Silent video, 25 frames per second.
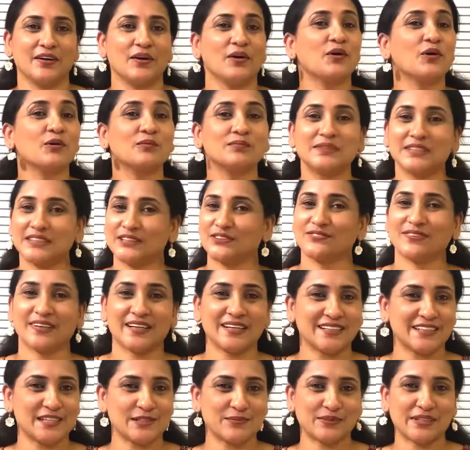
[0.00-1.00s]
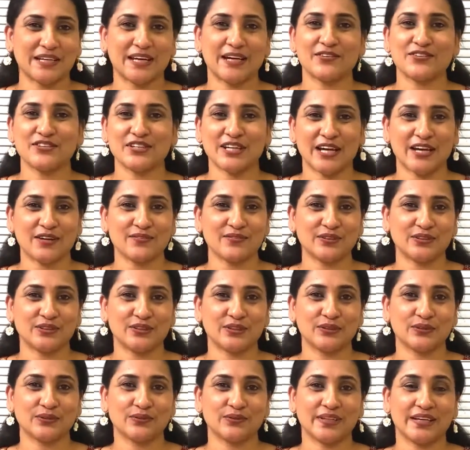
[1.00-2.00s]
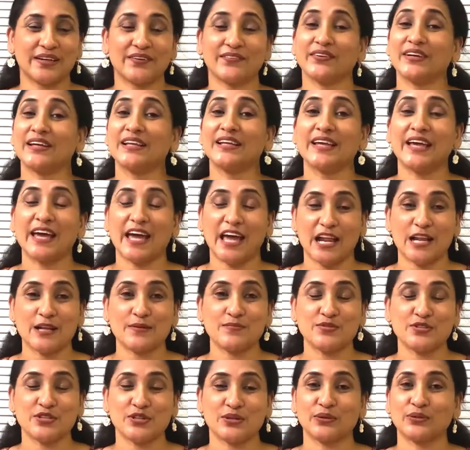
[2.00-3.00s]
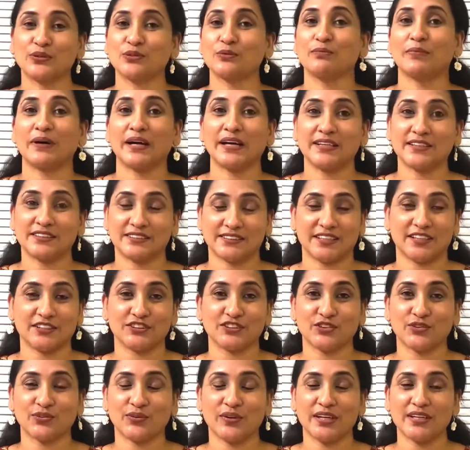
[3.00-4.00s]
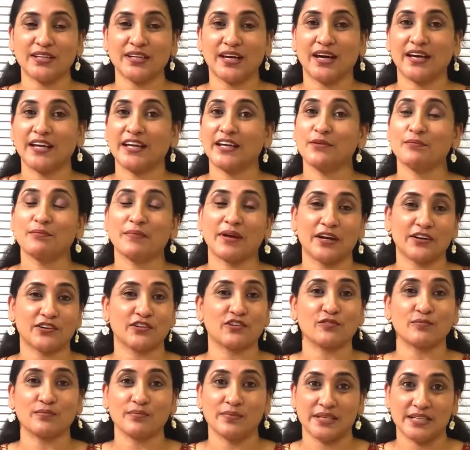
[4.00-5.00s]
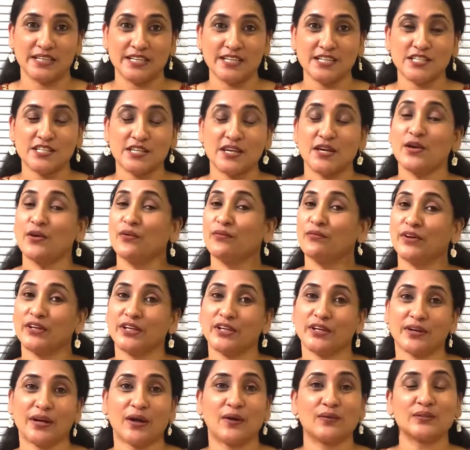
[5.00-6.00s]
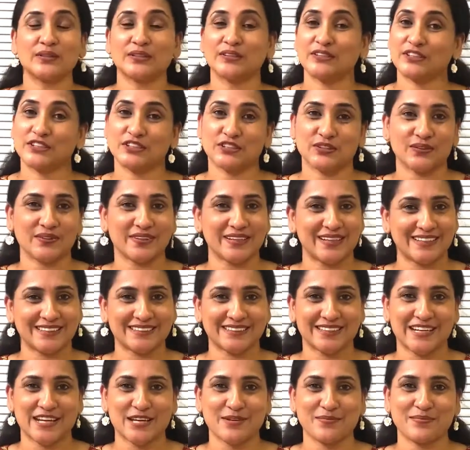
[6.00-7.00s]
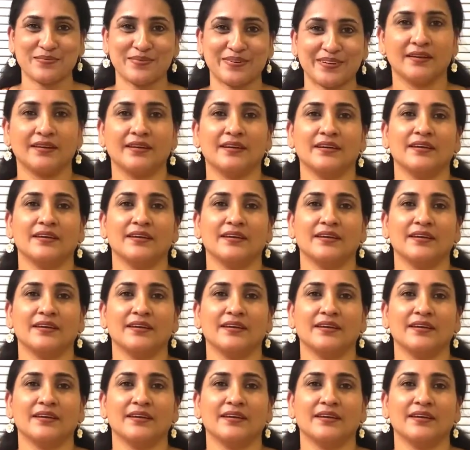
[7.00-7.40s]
Hope these five tips I have shared with you today really helps you to buy a sunscreen in matter of minutes when you're out in the store next time.